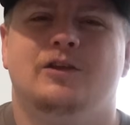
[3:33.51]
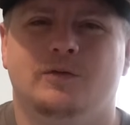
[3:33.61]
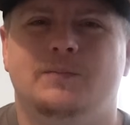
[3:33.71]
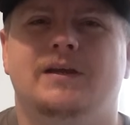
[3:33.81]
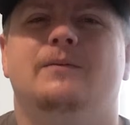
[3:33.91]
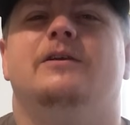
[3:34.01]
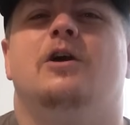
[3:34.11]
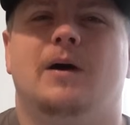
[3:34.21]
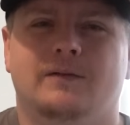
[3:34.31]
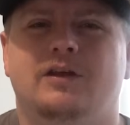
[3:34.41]
You want to be able to
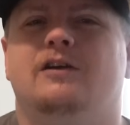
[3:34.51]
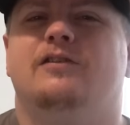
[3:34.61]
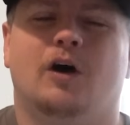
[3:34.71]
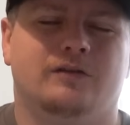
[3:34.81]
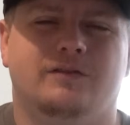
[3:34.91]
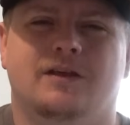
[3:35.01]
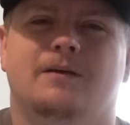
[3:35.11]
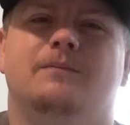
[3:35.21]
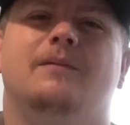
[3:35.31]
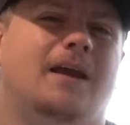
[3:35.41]
go out there, talk to
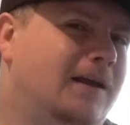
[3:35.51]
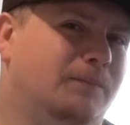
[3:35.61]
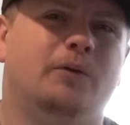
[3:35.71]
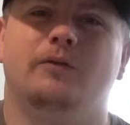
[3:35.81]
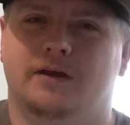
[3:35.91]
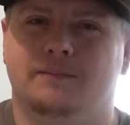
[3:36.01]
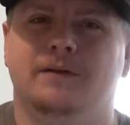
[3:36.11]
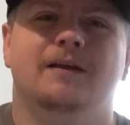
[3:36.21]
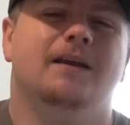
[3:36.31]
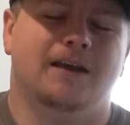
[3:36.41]
them, and pull them
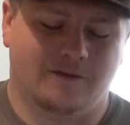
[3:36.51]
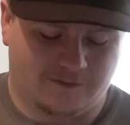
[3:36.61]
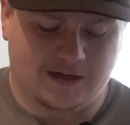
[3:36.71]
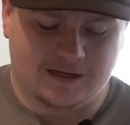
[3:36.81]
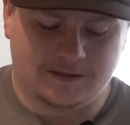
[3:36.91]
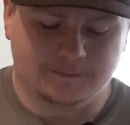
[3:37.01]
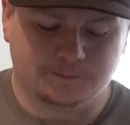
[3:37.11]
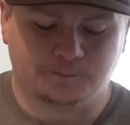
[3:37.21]
if needed.